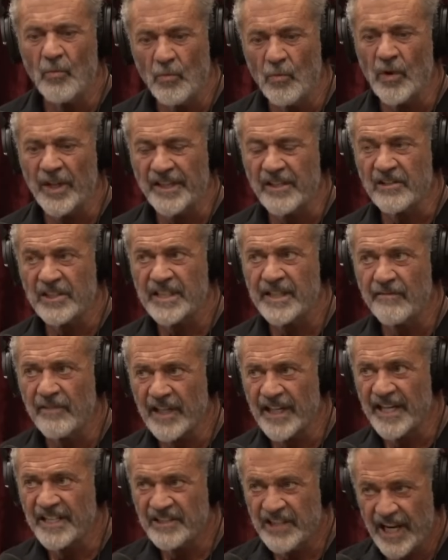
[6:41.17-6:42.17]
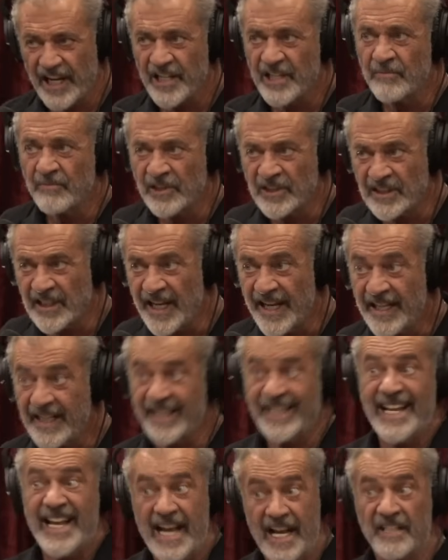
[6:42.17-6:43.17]
what their civilization was like.
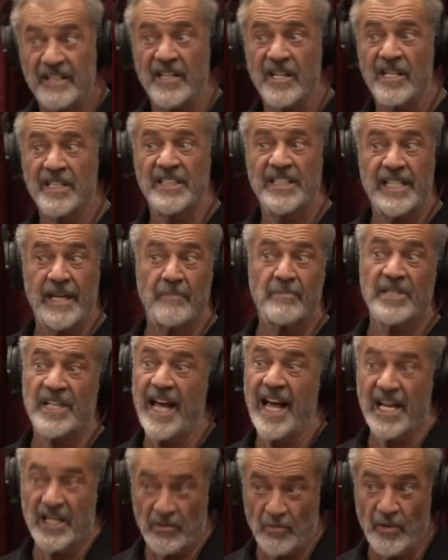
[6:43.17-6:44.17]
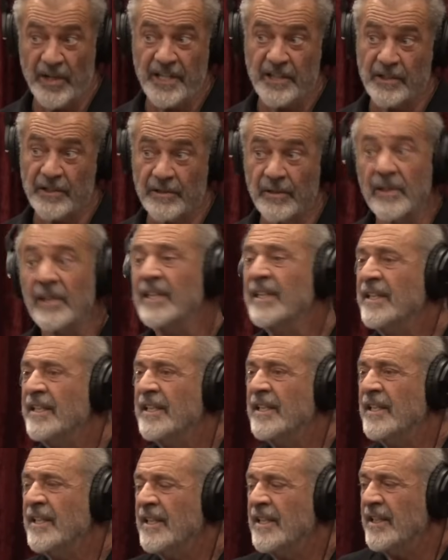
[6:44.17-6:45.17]
And they had concepts, as we do,
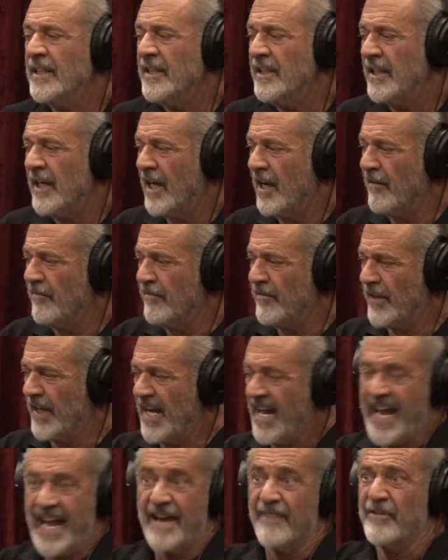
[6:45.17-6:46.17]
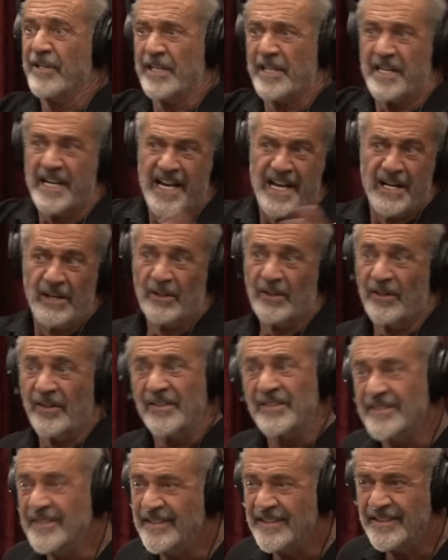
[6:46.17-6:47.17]
of heaven and hell,
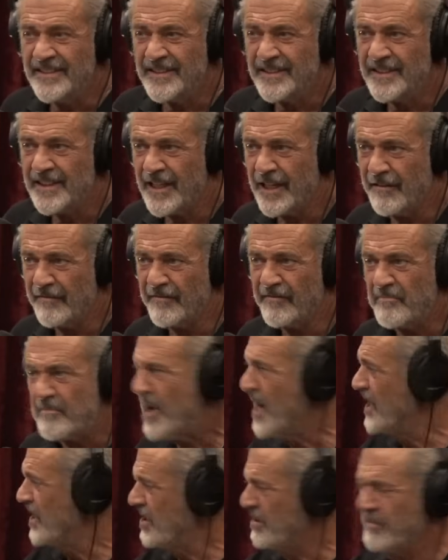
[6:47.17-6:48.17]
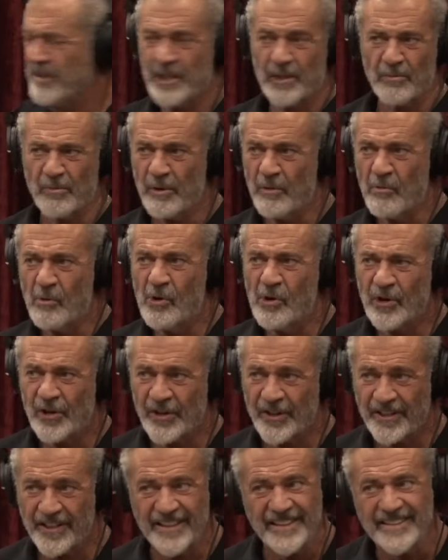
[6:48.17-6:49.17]
of punishment or
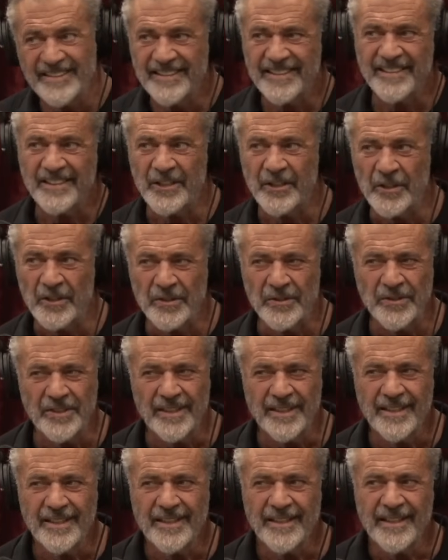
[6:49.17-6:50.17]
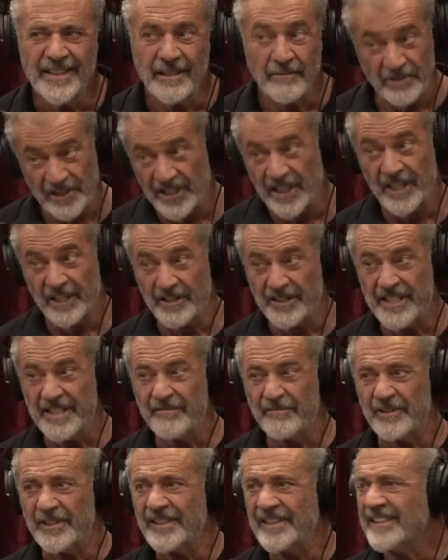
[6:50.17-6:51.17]
reward, you know. It was a little
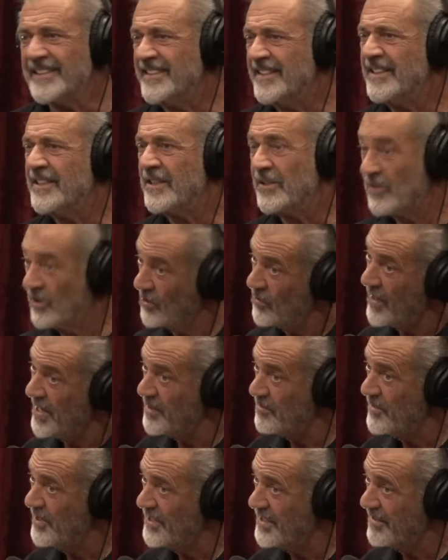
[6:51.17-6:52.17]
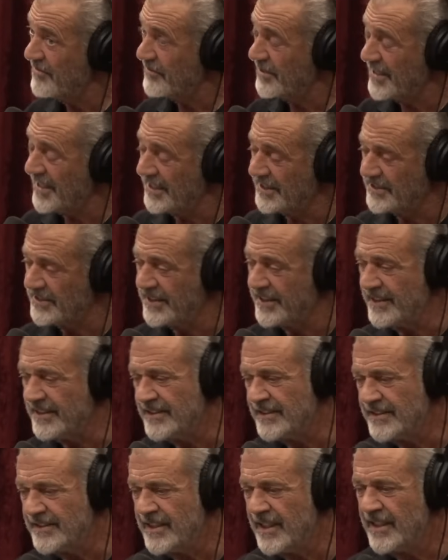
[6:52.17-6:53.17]
different, quite a bit different, actually.
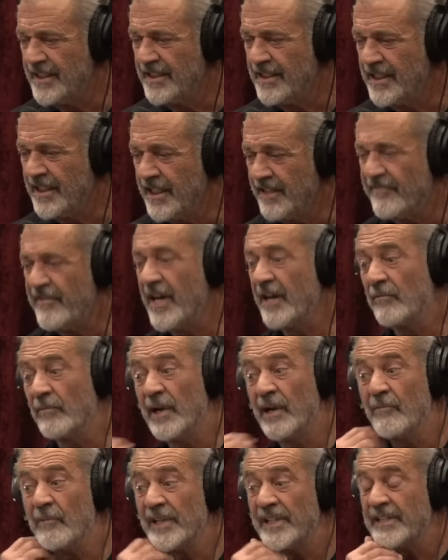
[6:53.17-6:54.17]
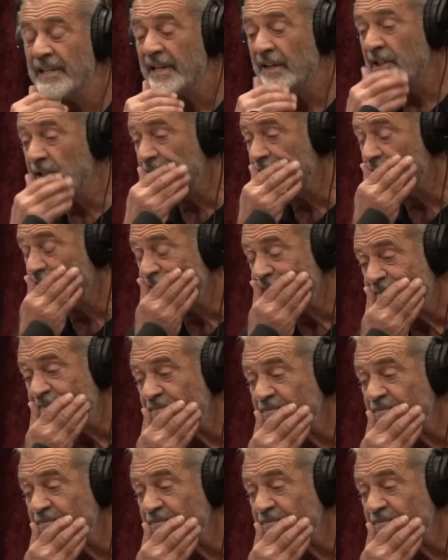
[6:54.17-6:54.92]
In fact, when I went down to